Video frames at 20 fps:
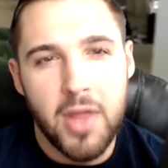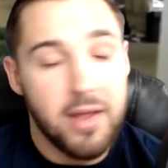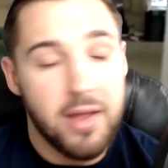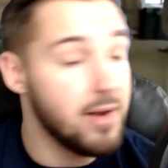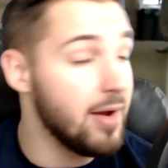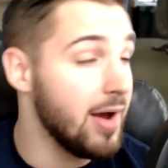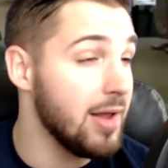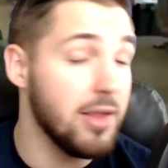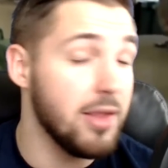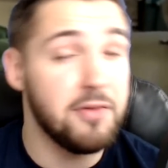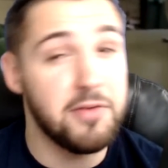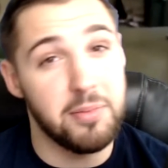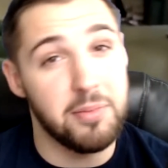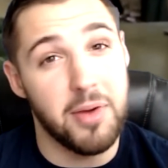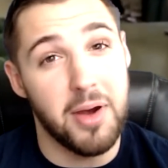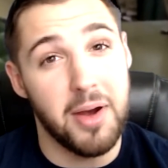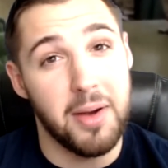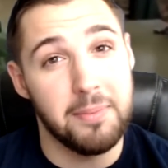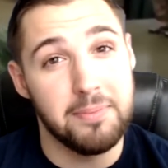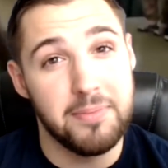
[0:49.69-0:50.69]
Now, I love you,
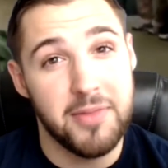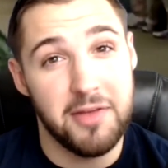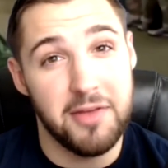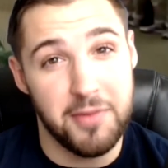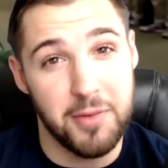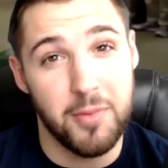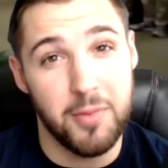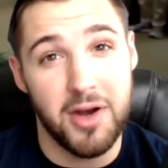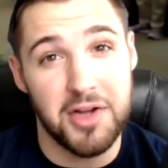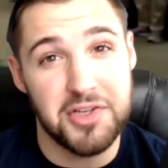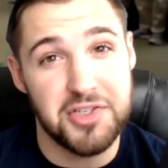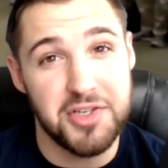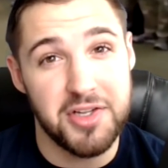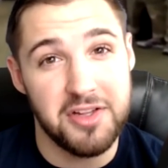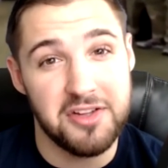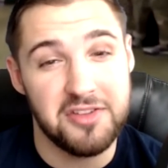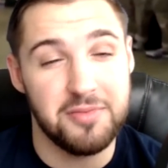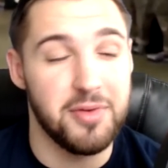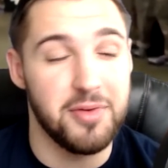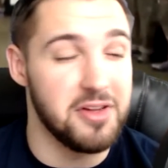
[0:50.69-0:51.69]
Mom, if you're watching
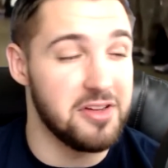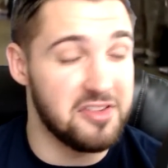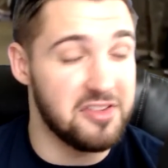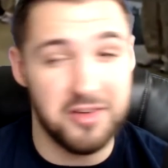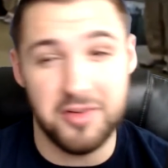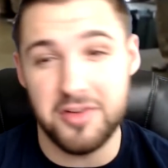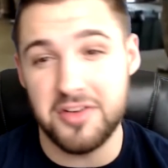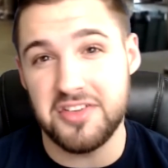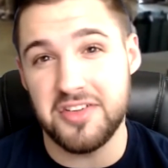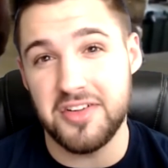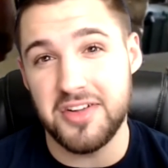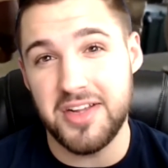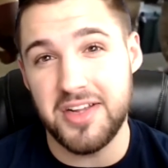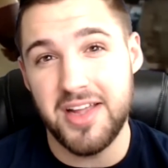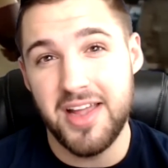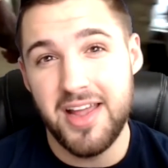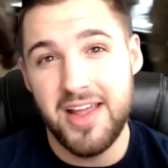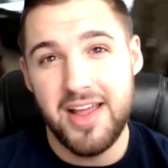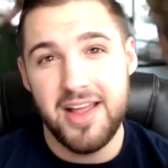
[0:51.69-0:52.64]
this, but seriously,